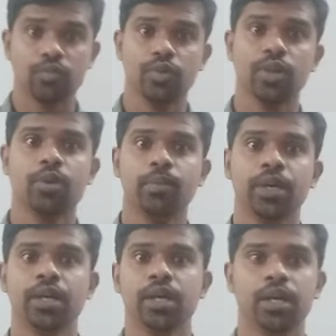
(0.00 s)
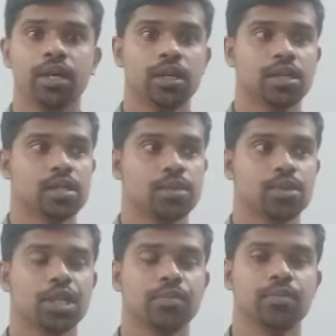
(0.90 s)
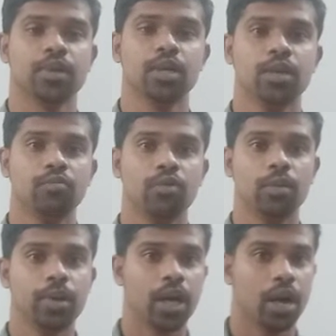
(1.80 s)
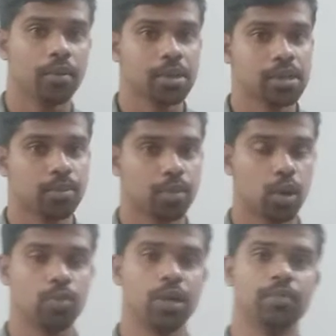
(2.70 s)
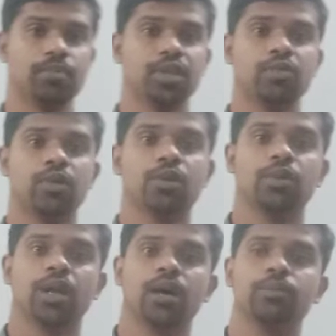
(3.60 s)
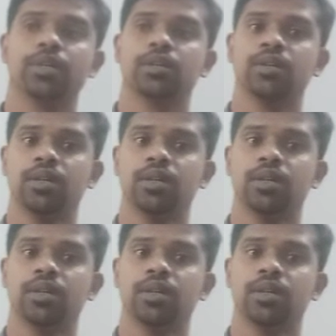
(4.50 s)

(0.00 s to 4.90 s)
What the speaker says: we will be sometime we'll be having some problem. Then what will happen?